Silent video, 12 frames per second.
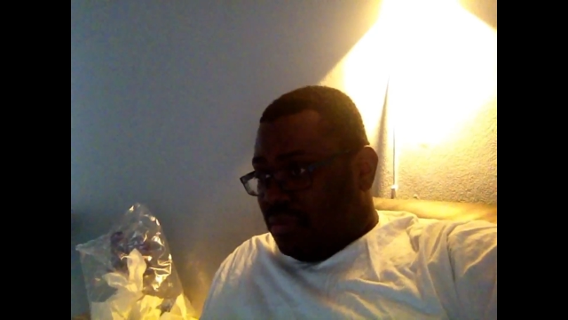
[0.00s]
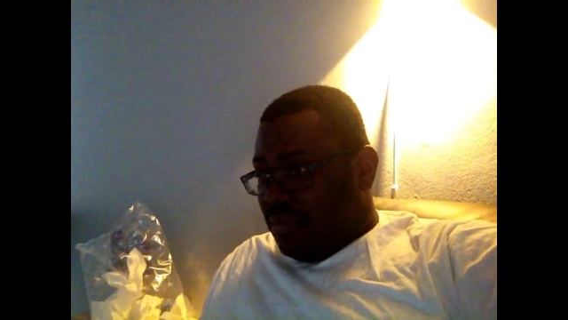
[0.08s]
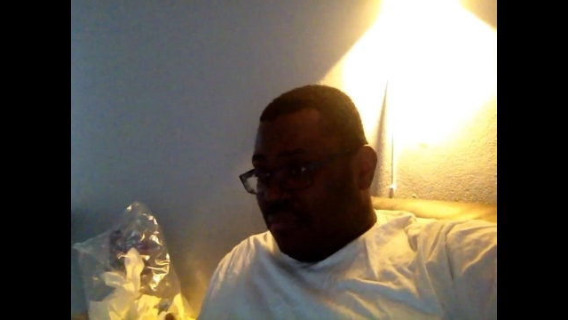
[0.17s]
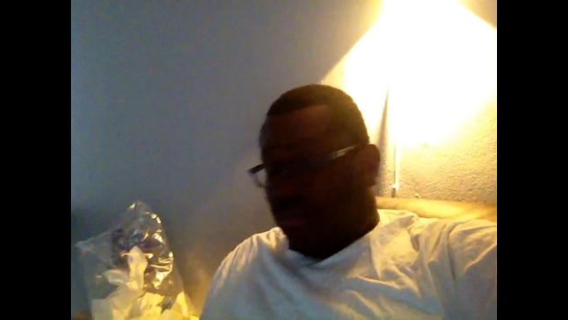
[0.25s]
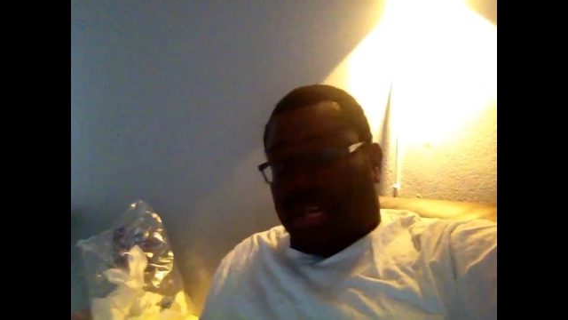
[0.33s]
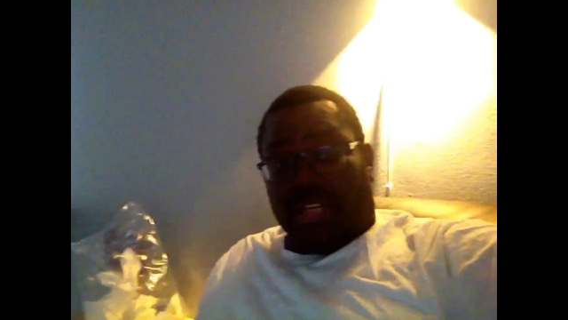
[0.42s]

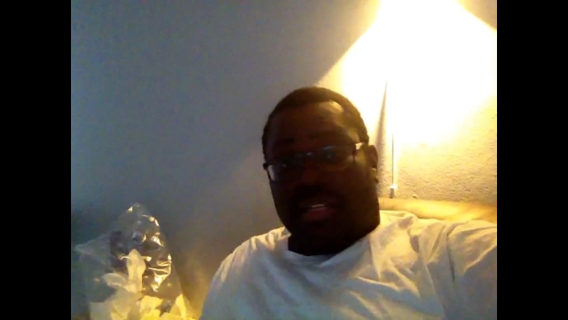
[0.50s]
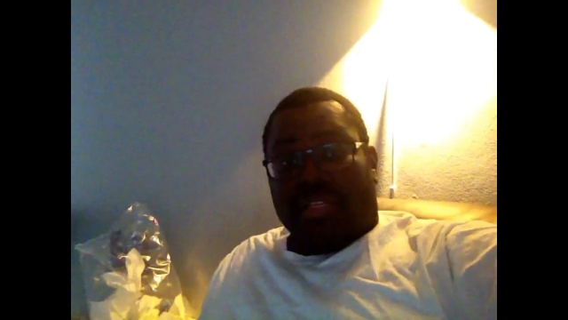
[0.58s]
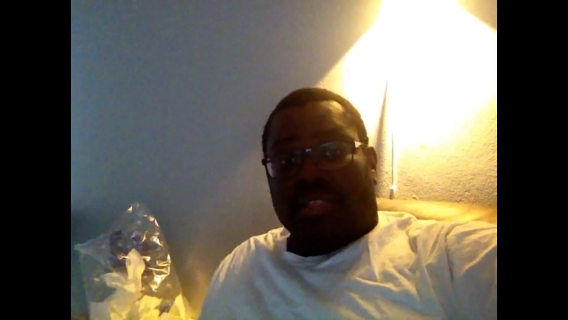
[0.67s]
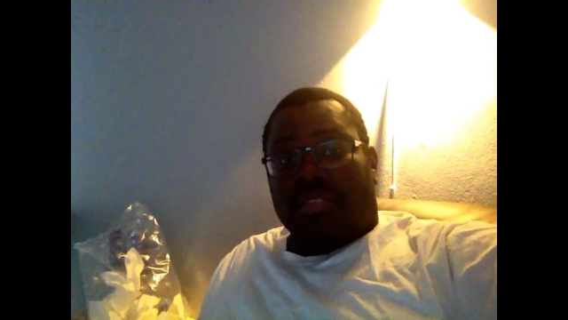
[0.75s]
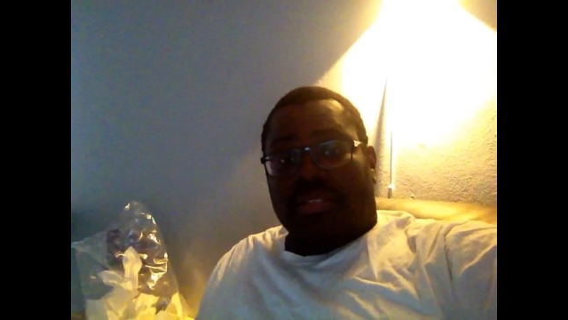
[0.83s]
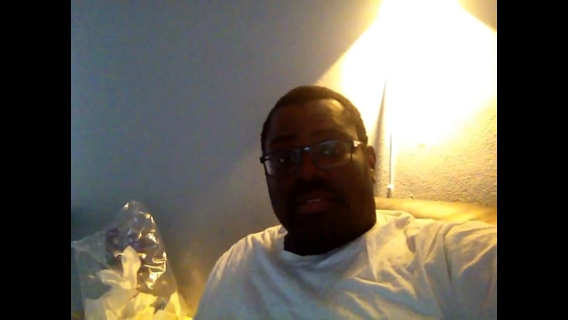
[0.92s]
afraid of
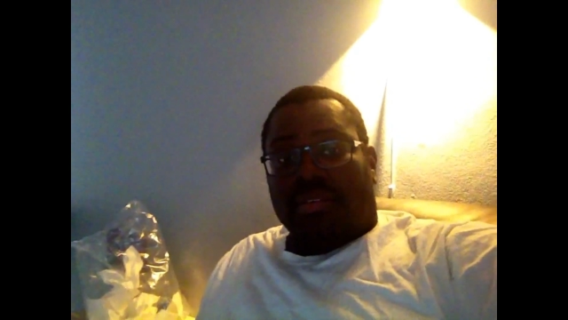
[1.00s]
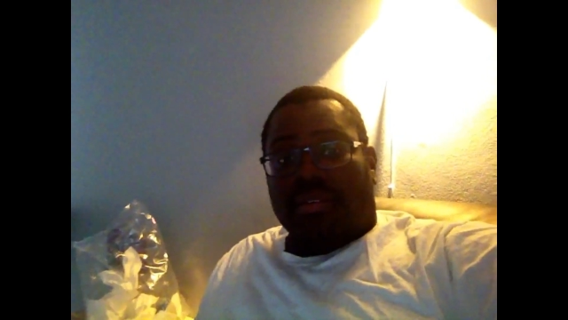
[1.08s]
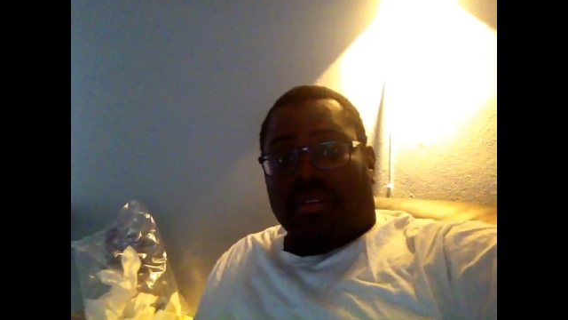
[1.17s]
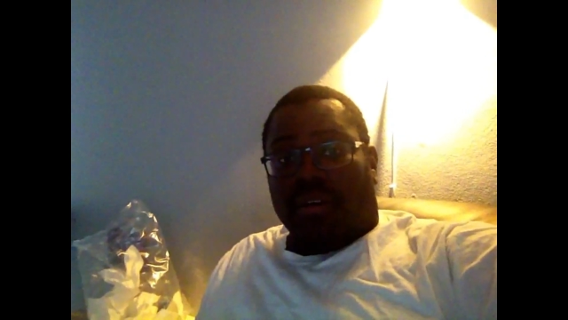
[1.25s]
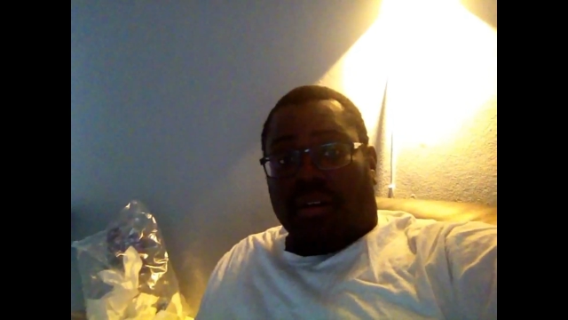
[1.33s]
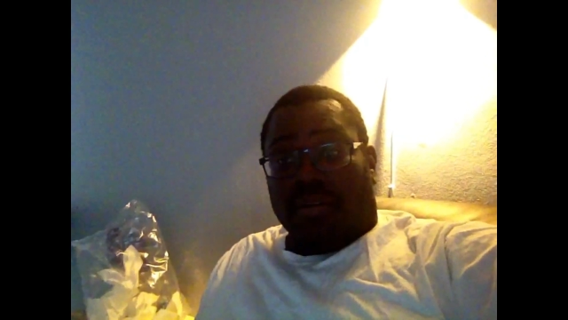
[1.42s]
this
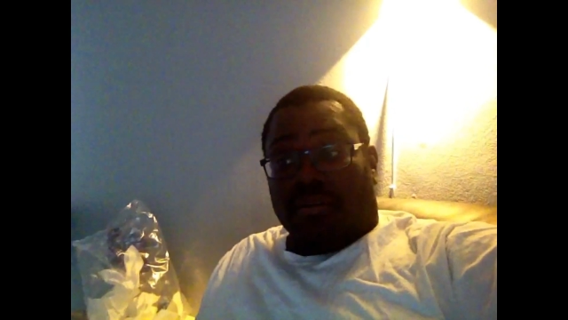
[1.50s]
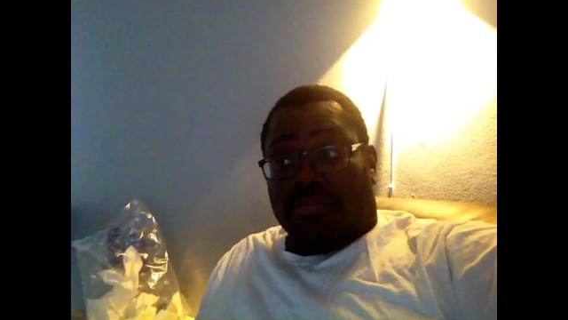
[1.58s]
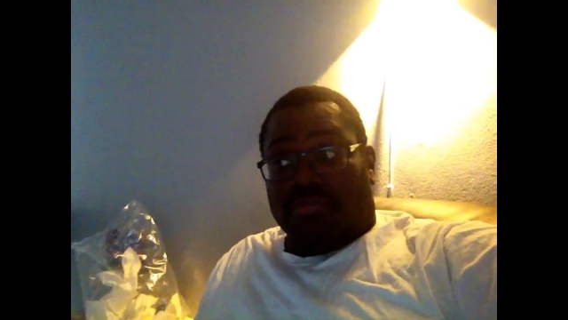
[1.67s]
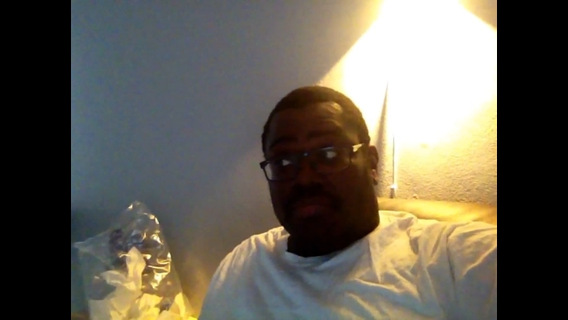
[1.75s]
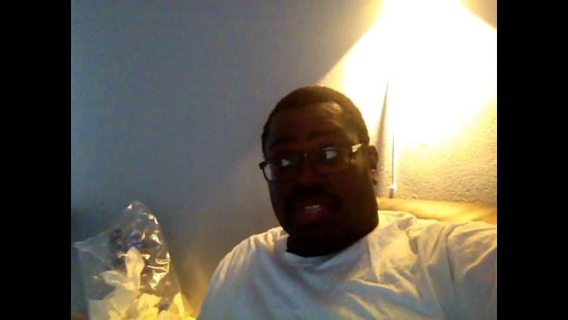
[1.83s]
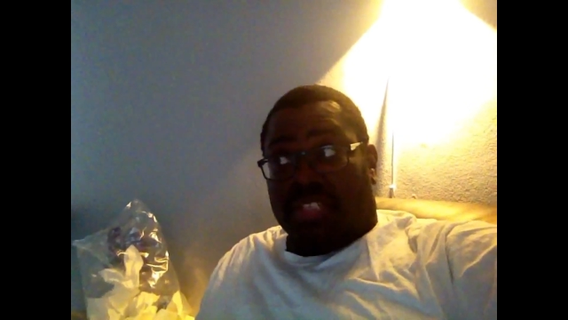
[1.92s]

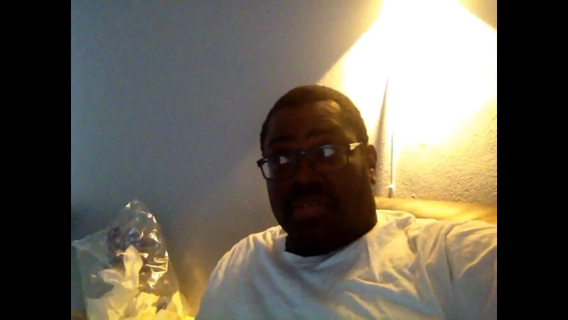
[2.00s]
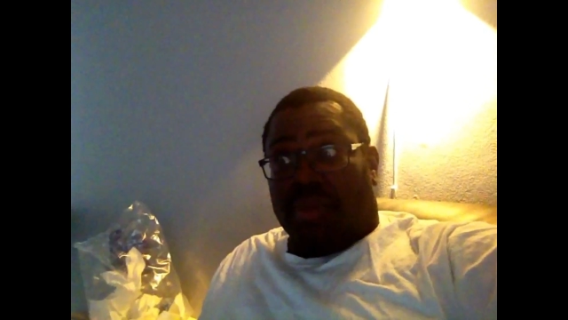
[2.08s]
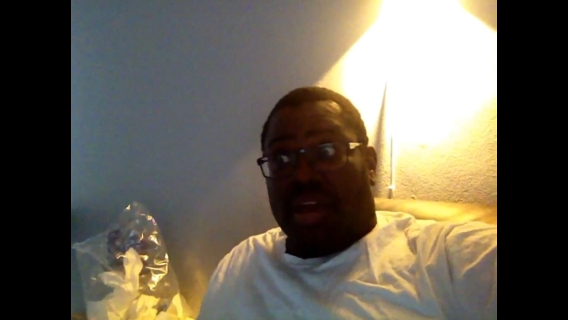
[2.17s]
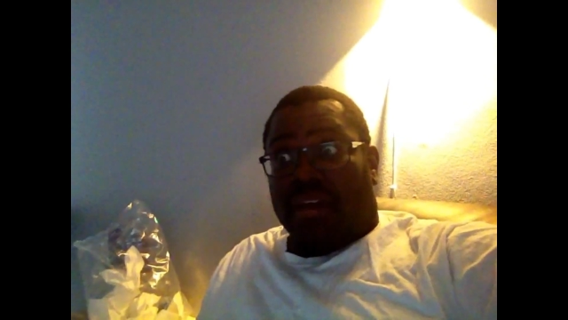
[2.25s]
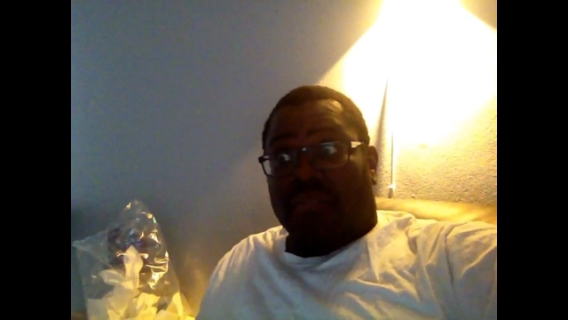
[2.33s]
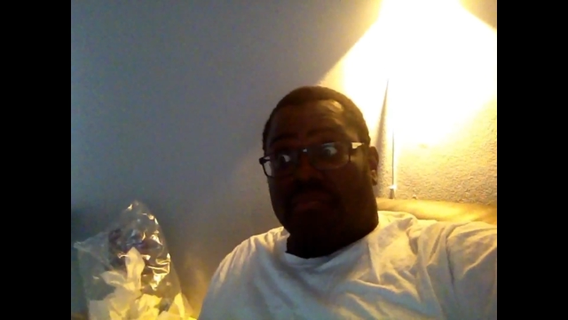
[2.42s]
just
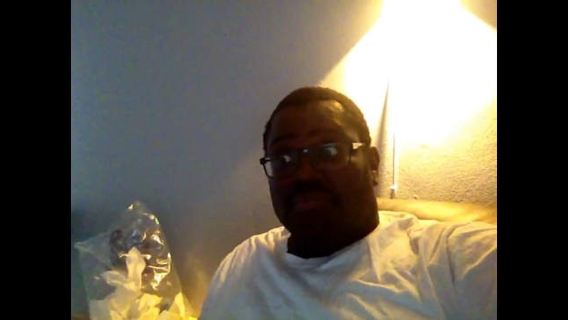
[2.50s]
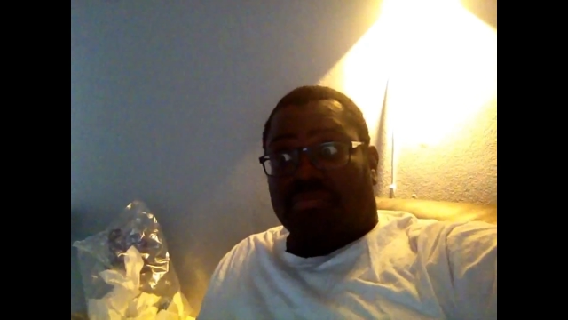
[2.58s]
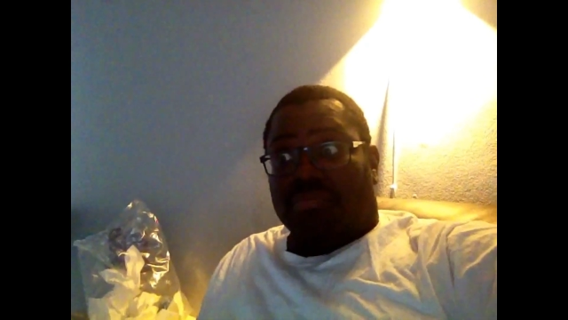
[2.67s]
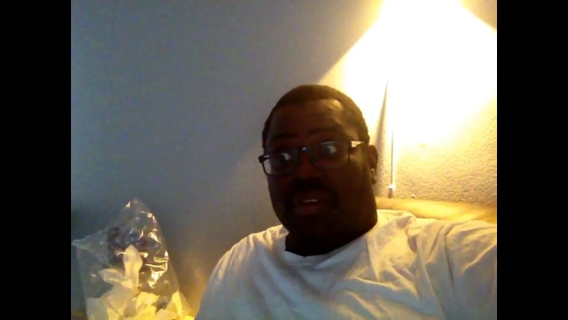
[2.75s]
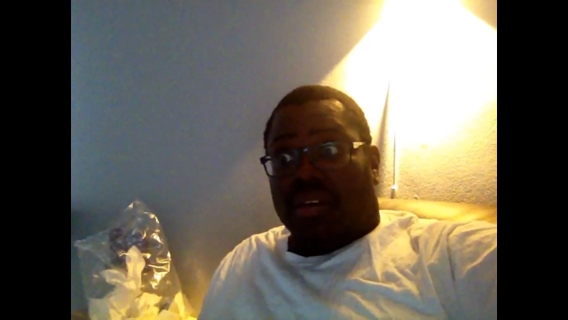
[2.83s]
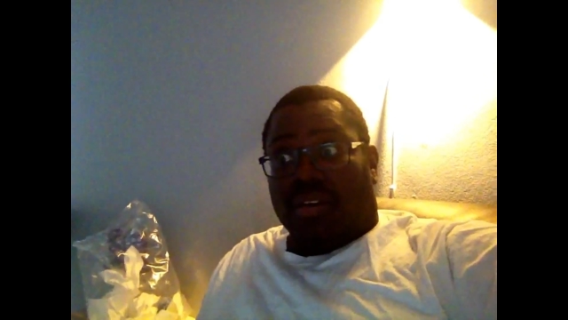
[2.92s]
about
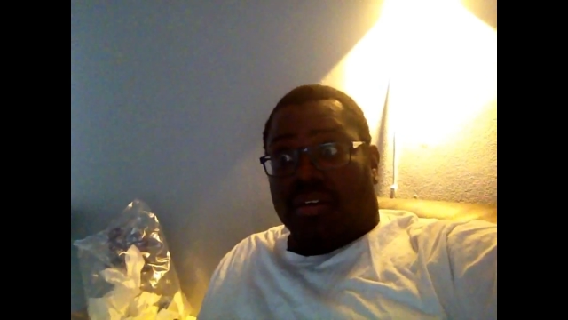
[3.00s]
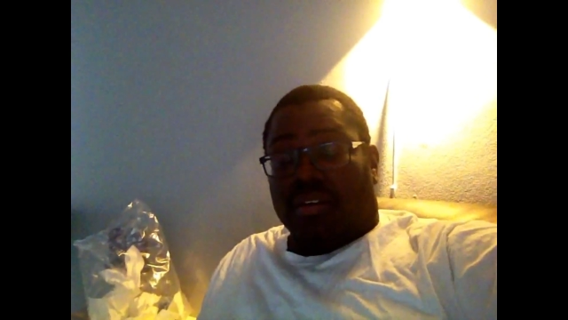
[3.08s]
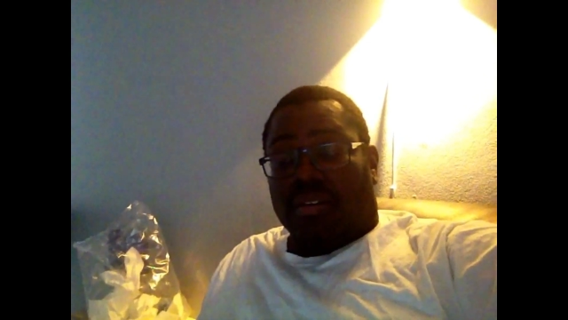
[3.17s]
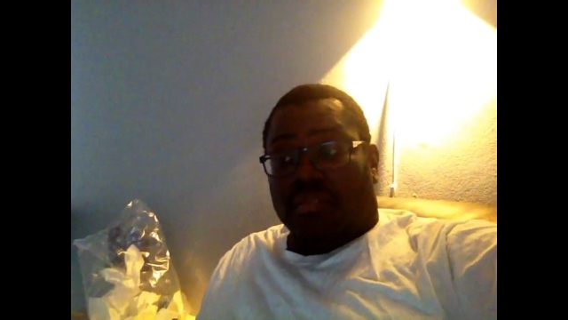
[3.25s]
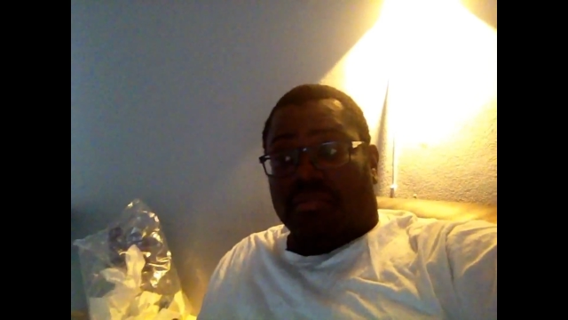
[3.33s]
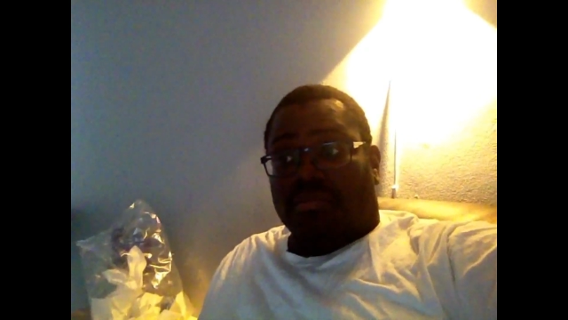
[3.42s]
uh,